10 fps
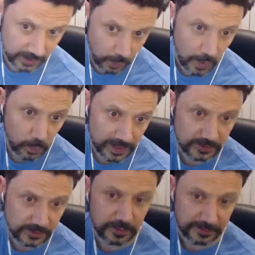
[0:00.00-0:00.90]
when we
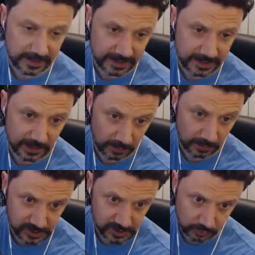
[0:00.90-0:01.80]
do finally get
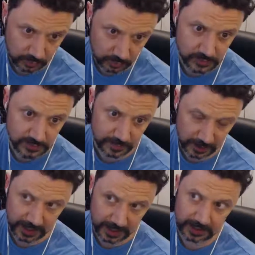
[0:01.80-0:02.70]
official rules for
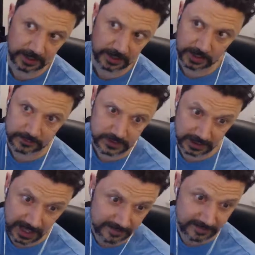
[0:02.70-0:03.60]
playing, you know, levels
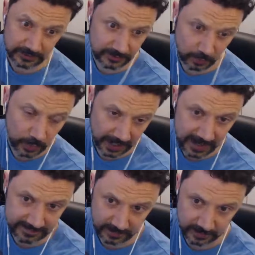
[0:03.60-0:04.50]
11 to
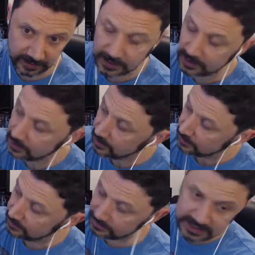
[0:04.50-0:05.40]
whatever,
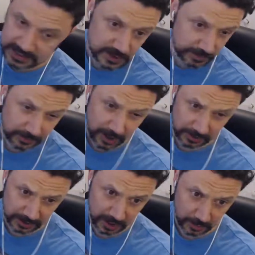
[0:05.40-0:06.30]
this is
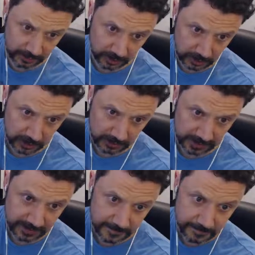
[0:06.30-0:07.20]
probably not what they're going to look like
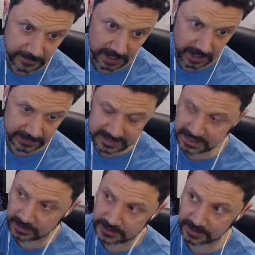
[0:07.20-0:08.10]
because uh, it
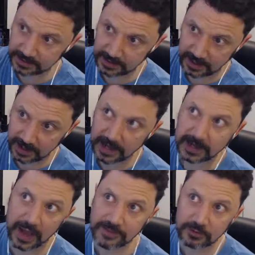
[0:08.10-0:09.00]
sounds like uh, I
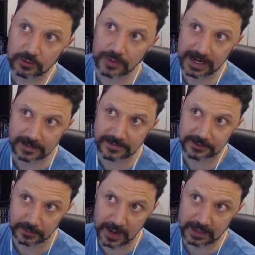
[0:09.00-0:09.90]
I haven't read
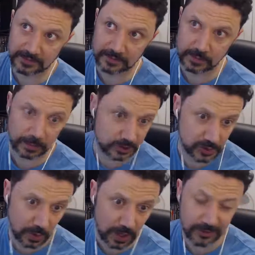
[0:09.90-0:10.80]
anything directly from Robert
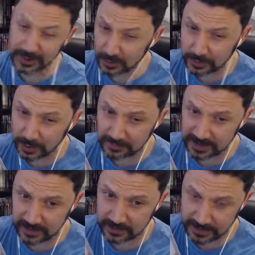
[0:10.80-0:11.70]
Schwalb, so I don't know if
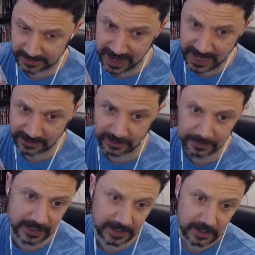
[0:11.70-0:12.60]
that's that's accurate.
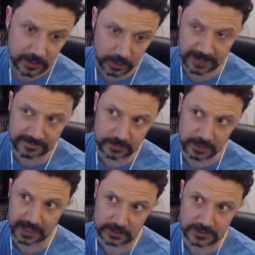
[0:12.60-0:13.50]
But what
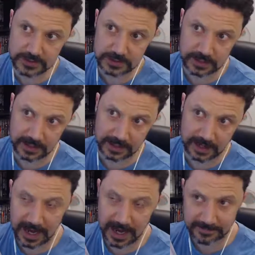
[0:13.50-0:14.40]
everyone else uh,
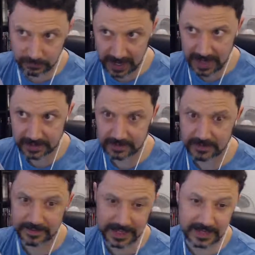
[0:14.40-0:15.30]
I've read,
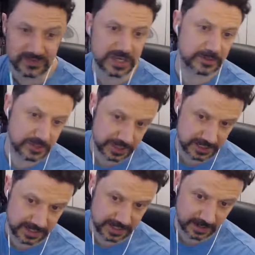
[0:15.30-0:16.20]
they seem to
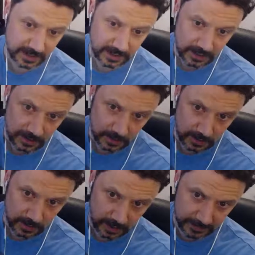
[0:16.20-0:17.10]
suggest that
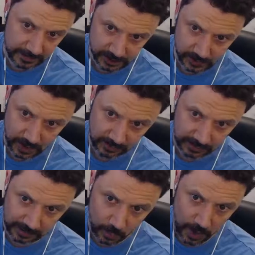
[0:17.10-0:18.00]
uh, Mr. Schwalb is
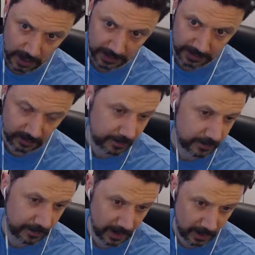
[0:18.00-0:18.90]
going to be walking us
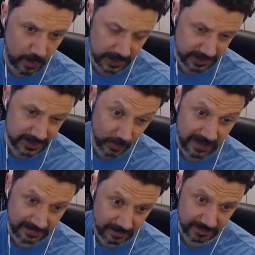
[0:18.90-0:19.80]
uh, walking us away
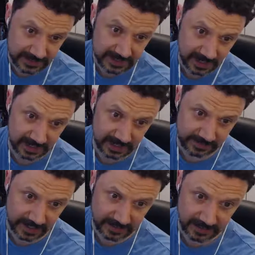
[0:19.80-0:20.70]
from this kind of
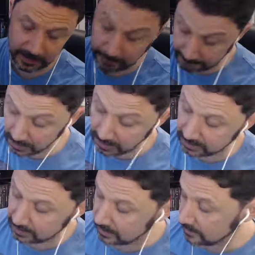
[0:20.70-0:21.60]
idea.
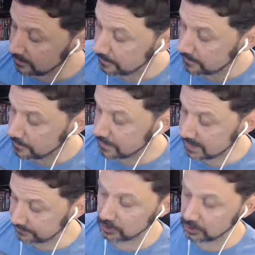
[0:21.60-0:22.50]
But
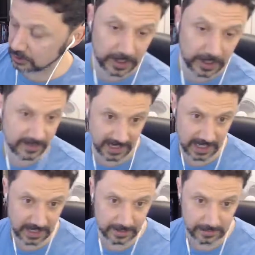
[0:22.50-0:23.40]
if you're playing the
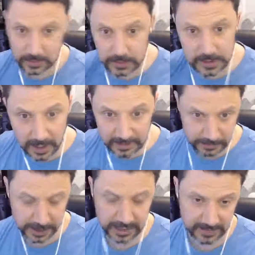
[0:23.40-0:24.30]
game and you love
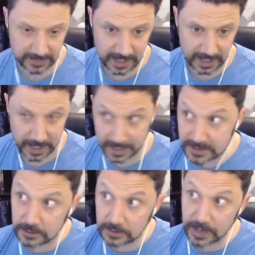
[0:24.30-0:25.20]
playing the game, and it's
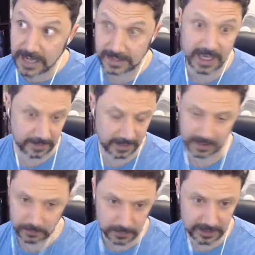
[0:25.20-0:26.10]
a great game, like I
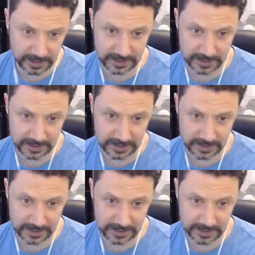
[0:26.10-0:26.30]
really cannot